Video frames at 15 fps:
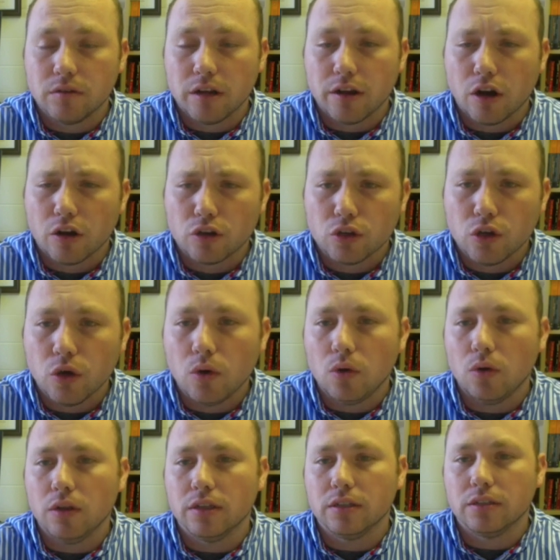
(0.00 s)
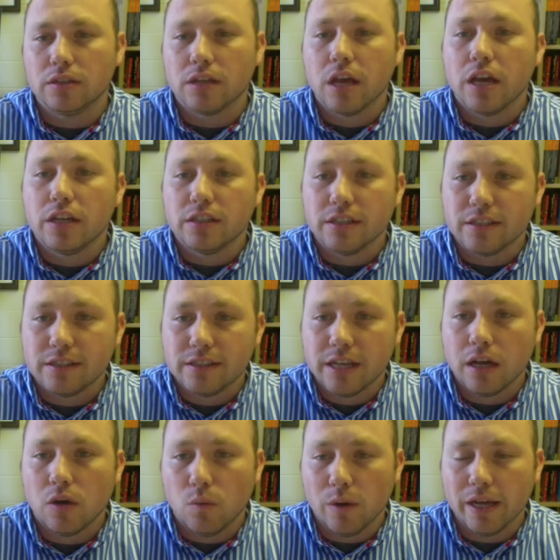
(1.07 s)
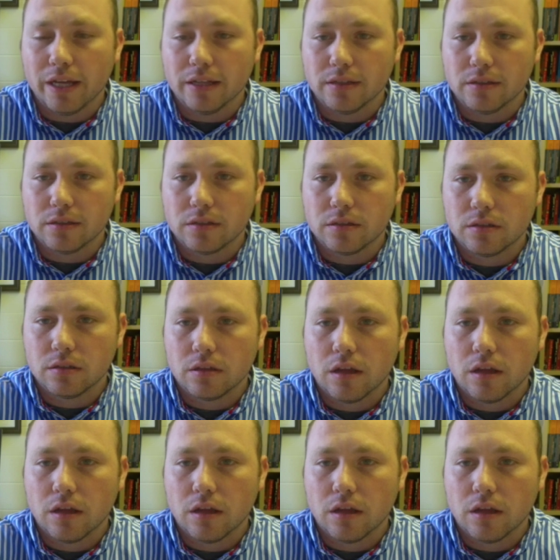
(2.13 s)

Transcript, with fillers: Right? Our goal is to sell wins.